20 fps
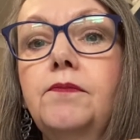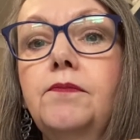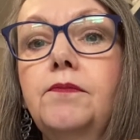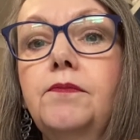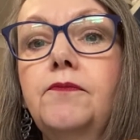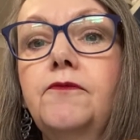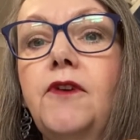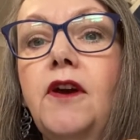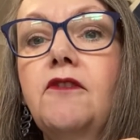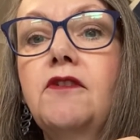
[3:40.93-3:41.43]

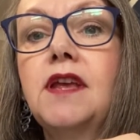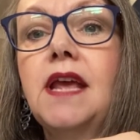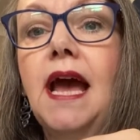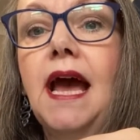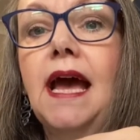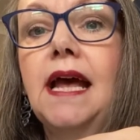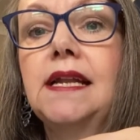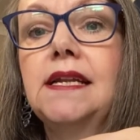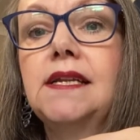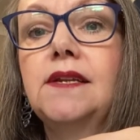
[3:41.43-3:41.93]
very
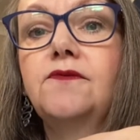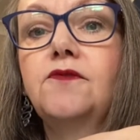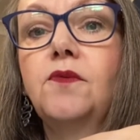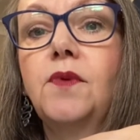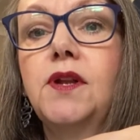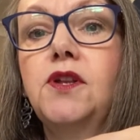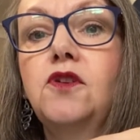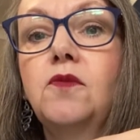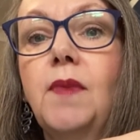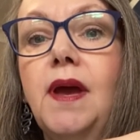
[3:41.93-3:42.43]
handy for
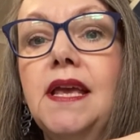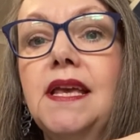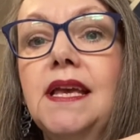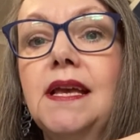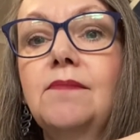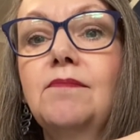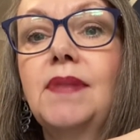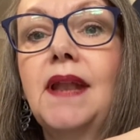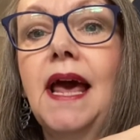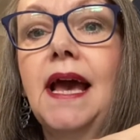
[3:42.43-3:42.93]
when you're
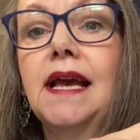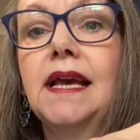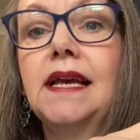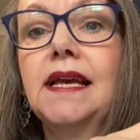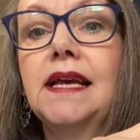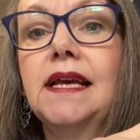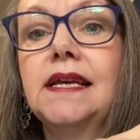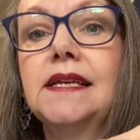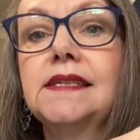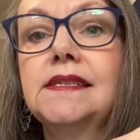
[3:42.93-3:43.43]
making
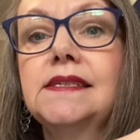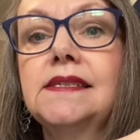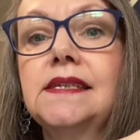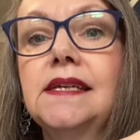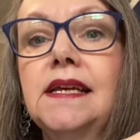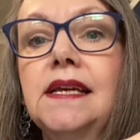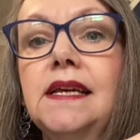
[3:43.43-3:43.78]
blankets.